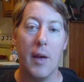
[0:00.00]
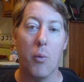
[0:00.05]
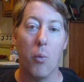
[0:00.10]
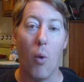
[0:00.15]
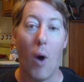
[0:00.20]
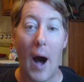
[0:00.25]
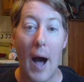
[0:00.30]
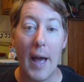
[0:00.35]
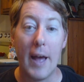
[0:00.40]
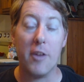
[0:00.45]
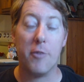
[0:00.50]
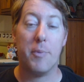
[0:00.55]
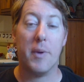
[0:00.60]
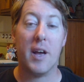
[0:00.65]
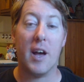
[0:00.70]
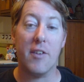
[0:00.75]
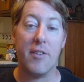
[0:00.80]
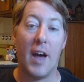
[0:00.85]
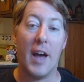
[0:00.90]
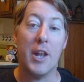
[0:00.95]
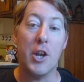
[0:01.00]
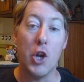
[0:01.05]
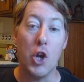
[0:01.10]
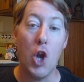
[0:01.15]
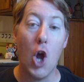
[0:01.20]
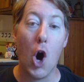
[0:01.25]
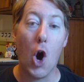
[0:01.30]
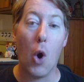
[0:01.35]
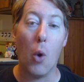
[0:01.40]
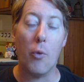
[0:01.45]
Why? It's because I
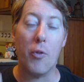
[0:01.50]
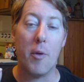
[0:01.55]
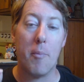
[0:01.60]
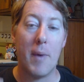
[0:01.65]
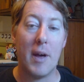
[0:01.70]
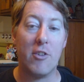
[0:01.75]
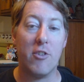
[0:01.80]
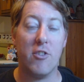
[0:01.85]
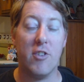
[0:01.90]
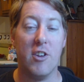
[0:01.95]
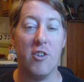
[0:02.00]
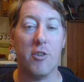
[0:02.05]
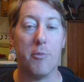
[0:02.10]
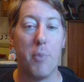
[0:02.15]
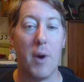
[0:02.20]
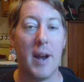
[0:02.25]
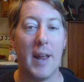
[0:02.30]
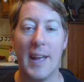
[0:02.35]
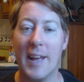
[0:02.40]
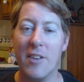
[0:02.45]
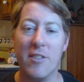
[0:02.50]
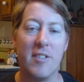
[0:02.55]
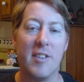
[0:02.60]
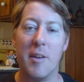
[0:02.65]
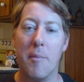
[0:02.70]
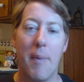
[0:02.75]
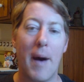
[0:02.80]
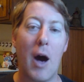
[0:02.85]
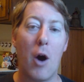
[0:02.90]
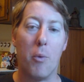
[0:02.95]
know the message he's spreading isn't
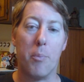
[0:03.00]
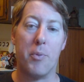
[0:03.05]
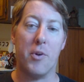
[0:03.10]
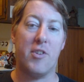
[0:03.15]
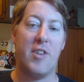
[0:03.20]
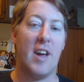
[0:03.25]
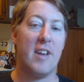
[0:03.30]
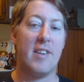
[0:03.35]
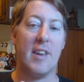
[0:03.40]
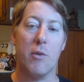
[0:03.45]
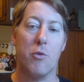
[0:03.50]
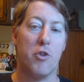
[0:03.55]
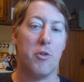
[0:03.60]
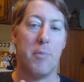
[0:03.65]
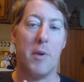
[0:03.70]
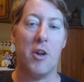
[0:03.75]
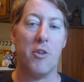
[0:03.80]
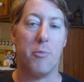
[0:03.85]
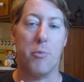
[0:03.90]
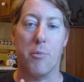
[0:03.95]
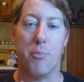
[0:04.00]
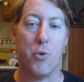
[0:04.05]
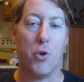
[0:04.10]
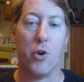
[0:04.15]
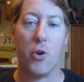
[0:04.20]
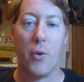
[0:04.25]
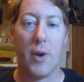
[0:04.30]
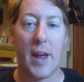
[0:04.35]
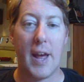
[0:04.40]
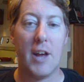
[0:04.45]
about protecting responsible
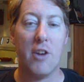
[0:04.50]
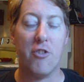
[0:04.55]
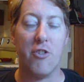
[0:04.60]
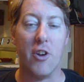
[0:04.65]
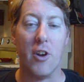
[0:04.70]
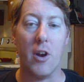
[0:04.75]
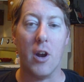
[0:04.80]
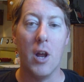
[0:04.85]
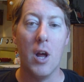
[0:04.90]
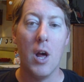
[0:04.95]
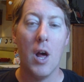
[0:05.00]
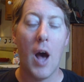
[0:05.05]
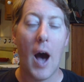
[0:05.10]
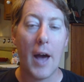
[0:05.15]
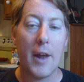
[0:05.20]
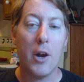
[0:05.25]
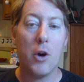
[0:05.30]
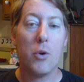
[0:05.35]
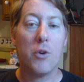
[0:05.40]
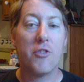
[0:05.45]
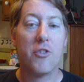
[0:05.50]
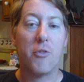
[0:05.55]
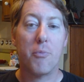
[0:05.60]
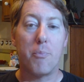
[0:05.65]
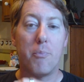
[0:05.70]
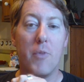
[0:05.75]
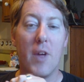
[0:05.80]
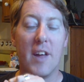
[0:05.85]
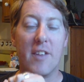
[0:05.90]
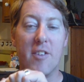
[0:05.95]
procreation. I know it's
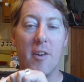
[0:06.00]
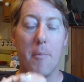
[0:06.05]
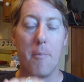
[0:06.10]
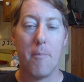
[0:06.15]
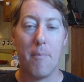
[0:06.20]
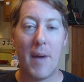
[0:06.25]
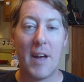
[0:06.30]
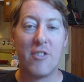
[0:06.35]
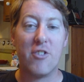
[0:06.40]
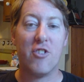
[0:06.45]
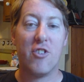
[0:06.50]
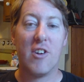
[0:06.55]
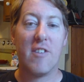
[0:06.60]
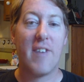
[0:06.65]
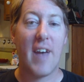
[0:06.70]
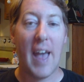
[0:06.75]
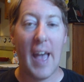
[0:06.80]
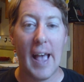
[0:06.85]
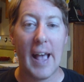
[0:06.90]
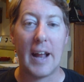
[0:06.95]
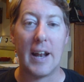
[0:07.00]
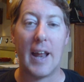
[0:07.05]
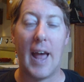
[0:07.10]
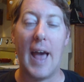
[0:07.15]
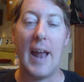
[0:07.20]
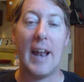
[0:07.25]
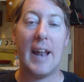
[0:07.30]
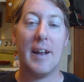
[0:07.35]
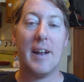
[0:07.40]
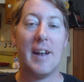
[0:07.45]
a message of hate,
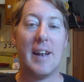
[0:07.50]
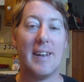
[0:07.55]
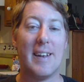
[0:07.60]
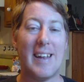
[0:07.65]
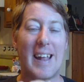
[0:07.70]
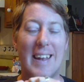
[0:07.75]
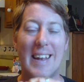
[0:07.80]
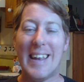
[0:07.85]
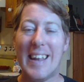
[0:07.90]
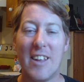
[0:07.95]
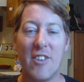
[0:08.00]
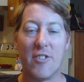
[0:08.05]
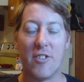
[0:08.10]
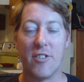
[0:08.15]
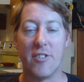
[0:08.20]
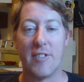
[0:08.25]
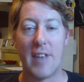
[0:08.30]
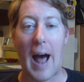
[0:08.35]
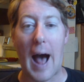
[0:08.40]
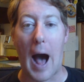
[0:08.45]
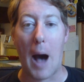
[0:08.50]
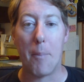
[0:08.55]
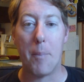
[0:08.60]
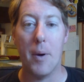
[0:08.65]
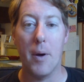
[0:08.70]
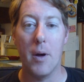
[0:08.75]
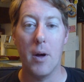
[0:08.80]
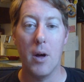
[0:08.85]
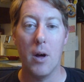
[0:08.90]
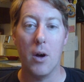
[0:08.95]
and it needs to stop.
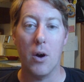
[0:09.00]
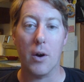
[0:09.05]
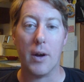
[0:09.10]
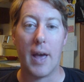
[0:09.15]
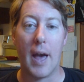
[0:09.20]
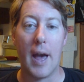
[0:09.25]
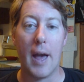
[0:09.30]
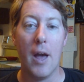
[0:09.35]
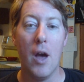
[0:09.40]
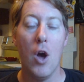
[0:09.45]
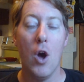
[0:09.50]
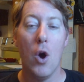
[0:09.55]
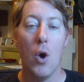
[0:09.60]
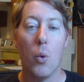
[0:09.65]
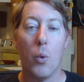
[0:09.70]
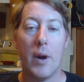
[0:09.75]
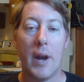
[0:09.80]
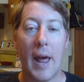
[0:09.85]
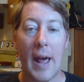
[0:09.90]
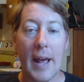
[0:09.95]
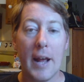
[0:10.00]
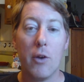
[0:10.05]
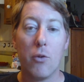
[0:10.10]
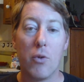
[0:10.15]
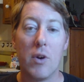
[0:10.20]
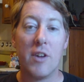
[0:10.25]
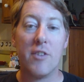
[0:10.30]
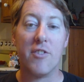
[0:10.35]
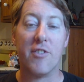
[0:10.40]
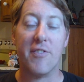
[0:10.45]
Okay? When hate
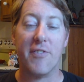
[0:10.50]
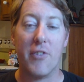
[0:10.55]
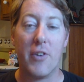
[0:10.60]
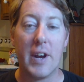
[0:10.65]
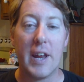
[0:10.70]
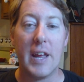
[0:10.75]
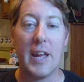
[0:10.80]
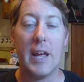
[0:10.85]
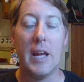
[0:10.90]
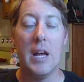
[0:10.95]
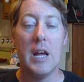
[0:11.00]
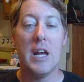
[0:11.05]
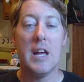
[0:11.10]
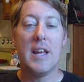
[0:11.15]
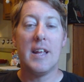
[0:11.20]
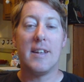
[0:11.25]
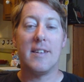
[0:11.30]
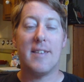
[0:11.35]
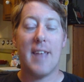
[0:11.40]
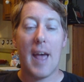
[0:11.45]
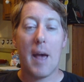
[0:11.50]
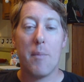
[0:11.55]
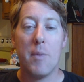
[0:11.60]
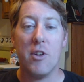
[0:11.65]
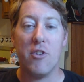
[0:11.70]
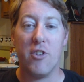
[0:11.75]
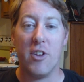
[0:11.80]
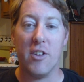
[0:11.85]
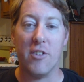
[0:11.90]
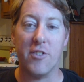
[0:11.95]
runs free,
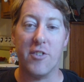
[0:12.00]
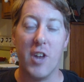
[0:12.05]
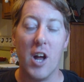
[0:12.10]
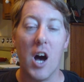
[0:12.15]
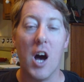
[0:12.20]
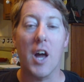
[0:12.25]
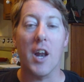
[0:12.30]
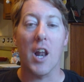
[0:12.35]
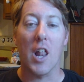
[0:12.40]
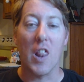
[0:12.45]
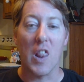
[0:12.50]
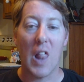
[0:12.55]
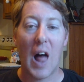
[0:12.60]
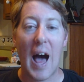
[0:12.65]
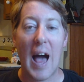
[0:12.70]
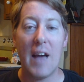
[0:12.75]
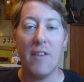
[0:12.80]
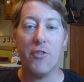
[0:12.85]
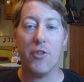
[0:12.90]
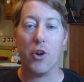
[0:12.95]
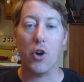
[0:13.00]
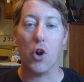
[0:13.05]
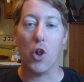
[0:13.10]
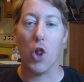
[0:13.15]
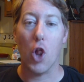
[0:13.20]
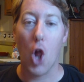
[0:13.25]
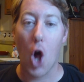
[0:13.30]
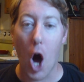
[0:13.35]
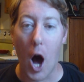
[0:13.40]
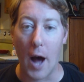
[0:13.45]
damage is done. Lives are
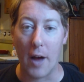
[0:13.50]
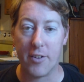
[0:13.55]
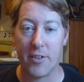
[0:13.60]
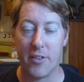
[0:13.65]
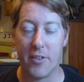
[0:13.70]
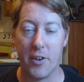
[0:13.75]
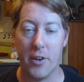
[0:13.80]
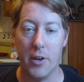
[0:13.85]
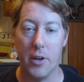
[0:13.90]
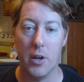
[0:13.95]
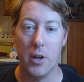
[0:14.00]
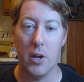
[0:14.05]
lost.